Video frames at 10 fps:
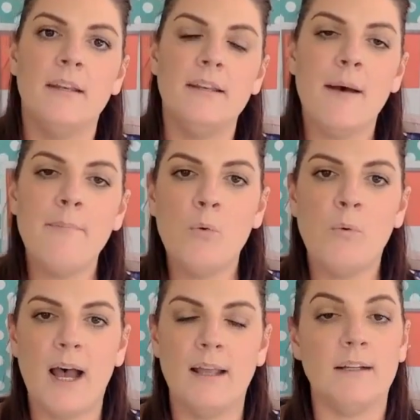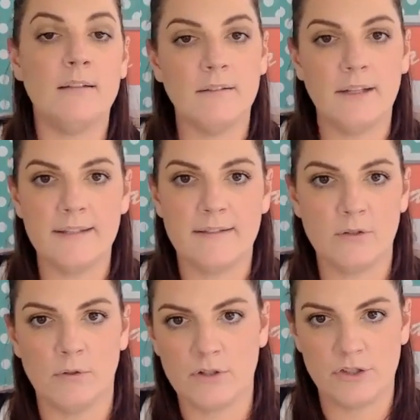Number 1, let's
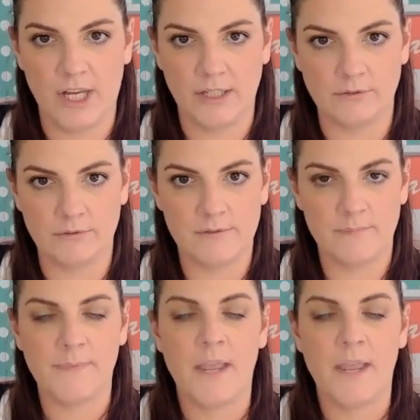talk channels.